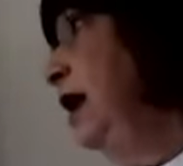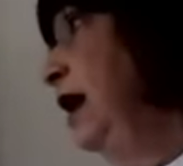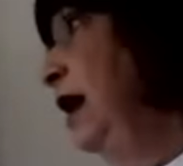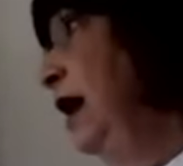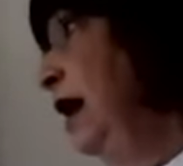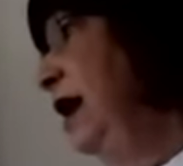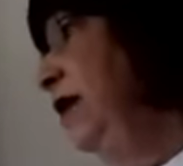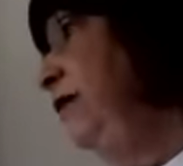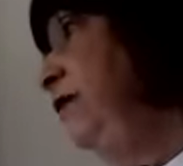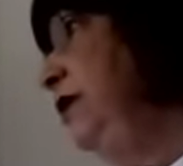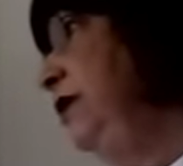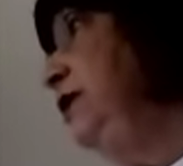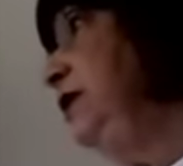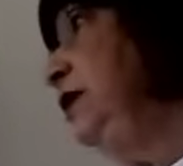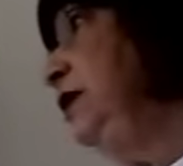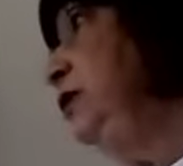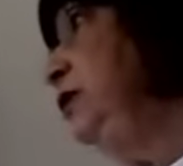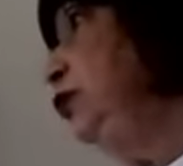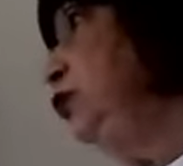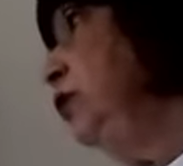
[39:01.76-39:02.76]

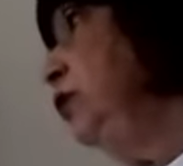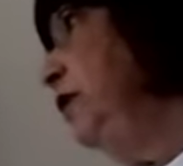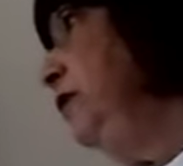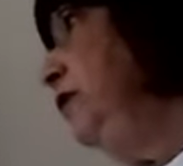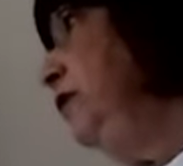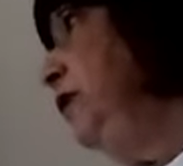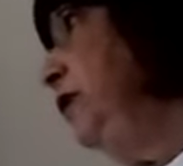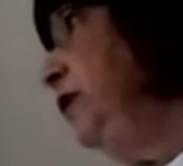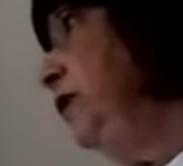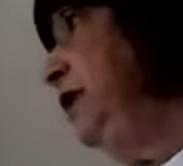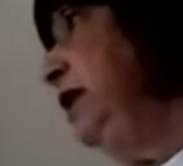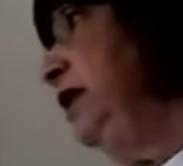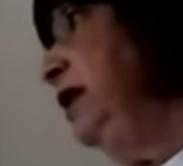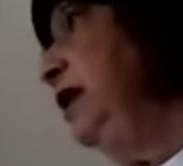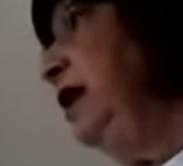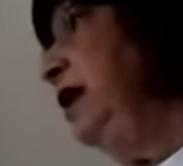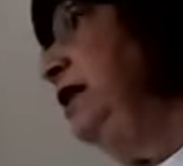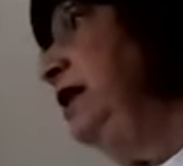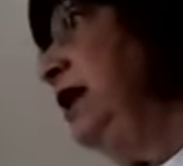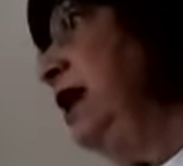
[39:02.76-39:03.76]
Obviously, 12 and 15
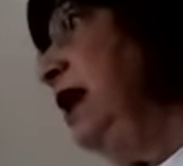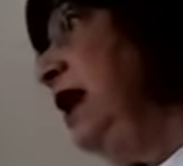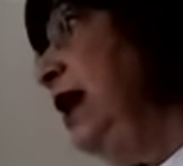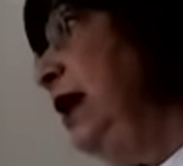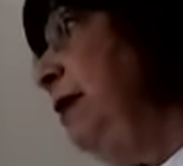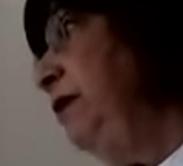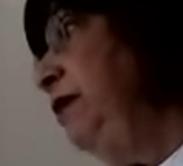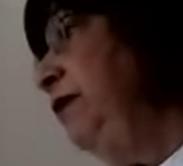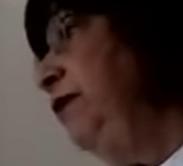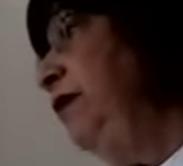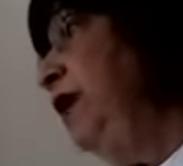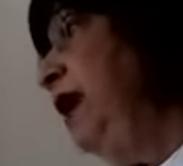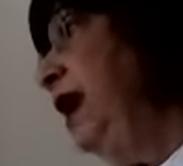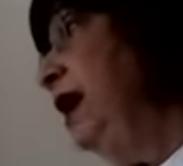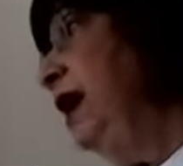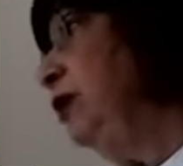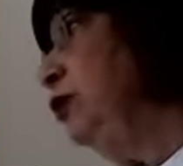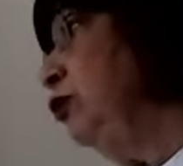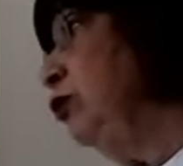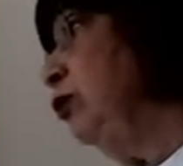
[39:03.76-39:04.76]
has a common
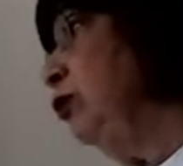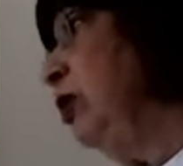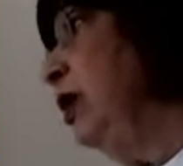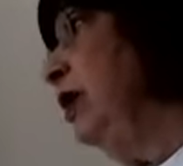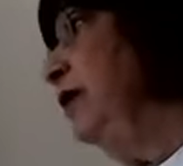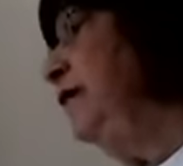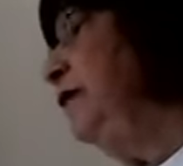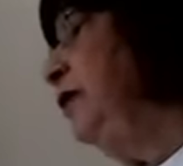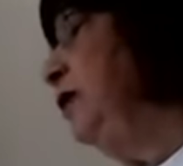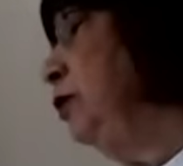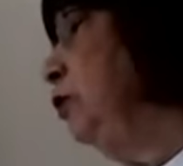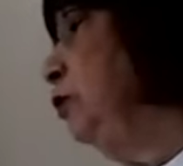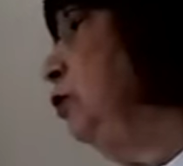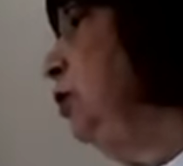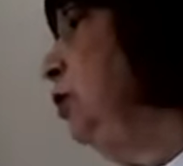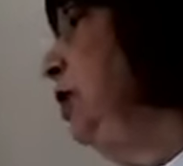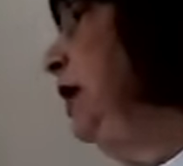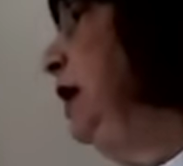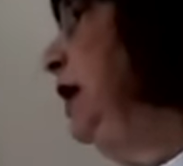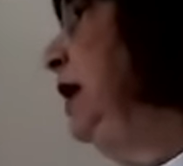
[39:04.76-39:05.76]
factor of
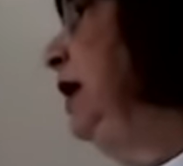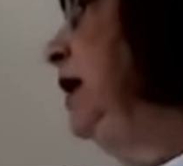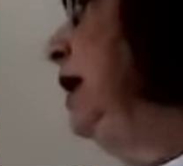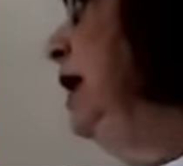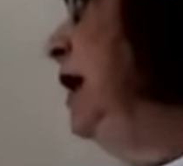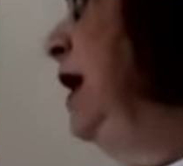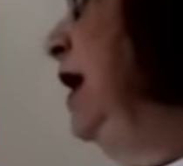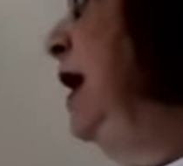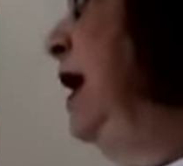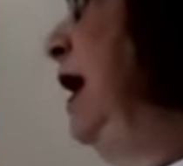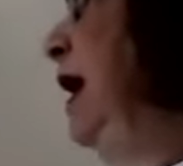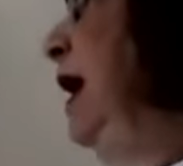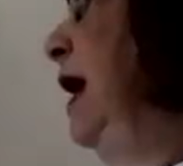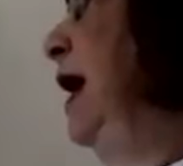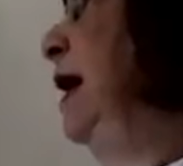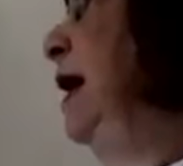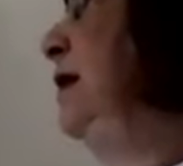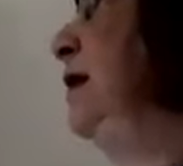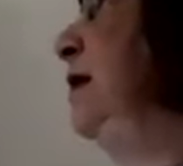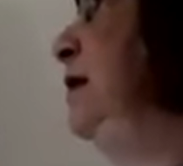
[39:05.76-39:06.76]
3.
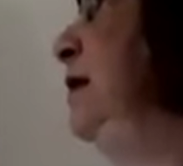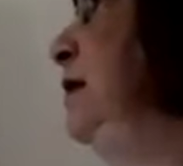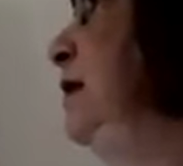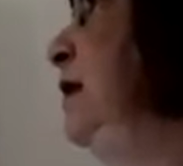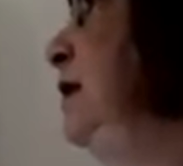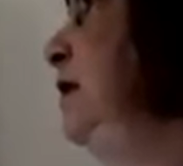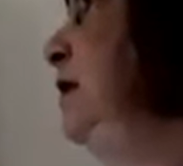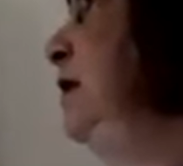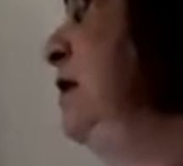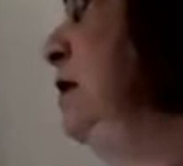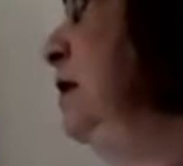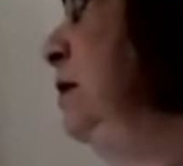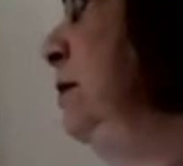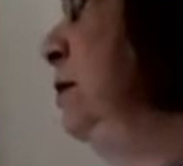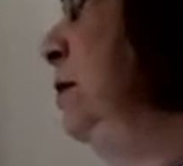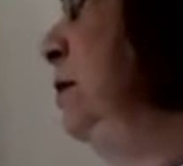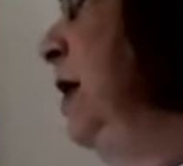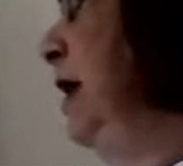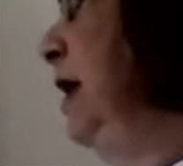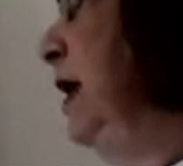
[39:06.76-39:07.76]
And since
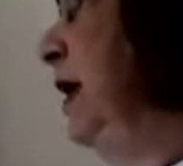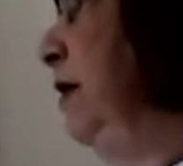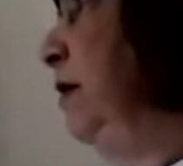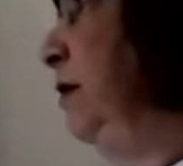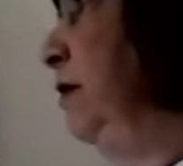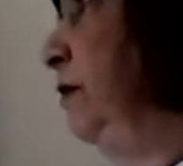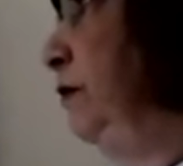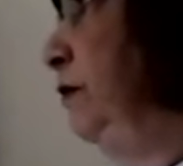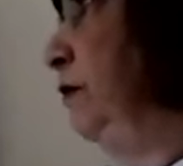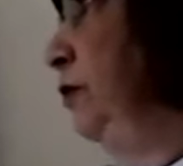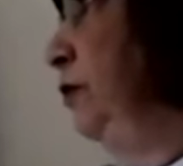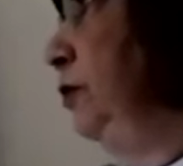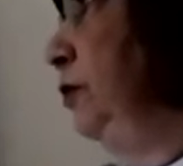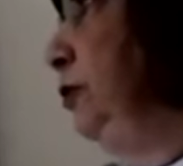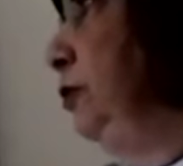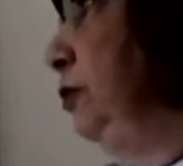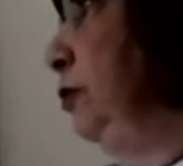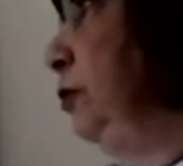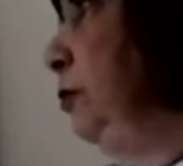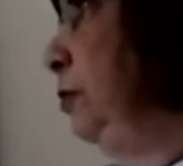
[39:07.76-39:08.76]
my
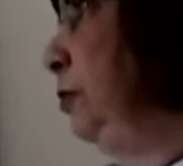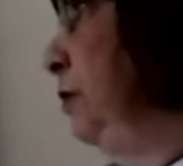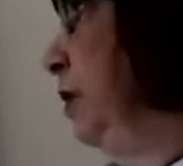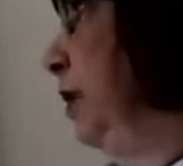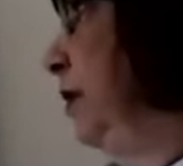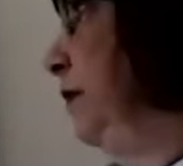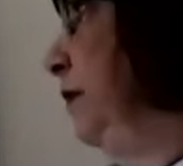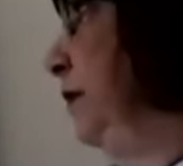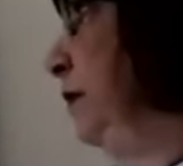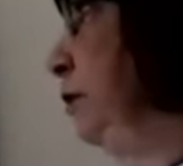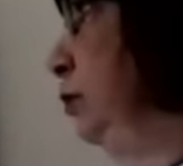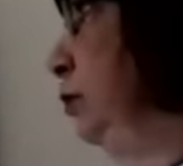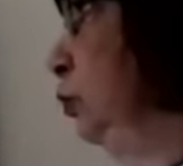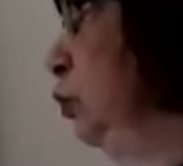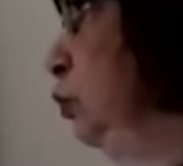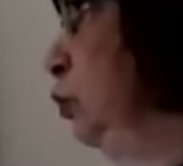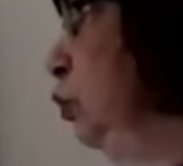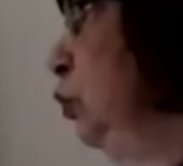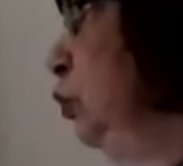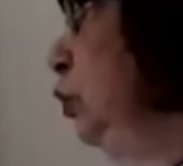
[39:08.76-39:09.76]
first term of this
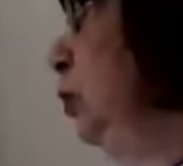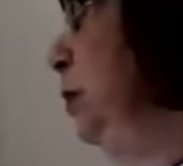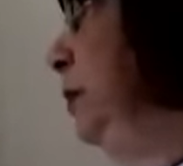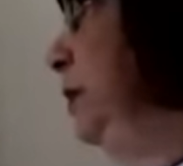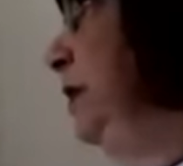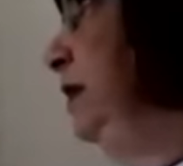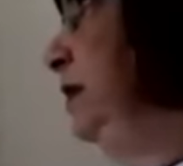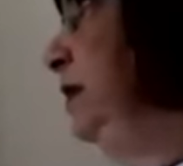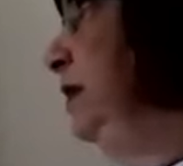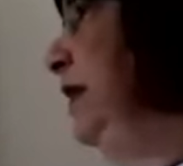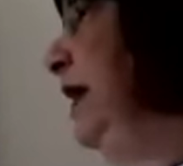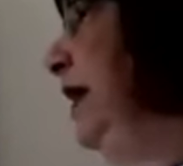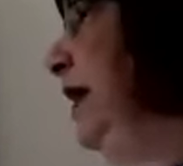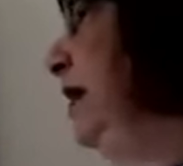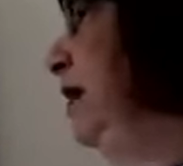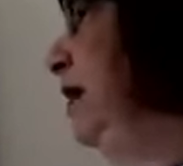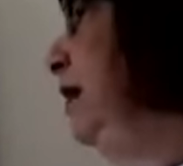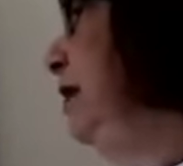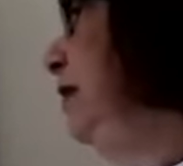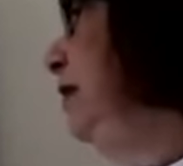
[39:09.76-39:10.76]
group is
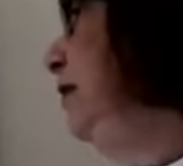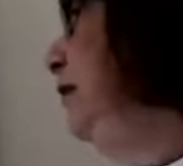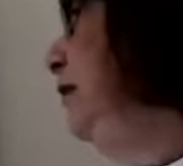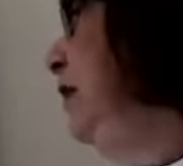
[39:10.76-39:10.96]
negative,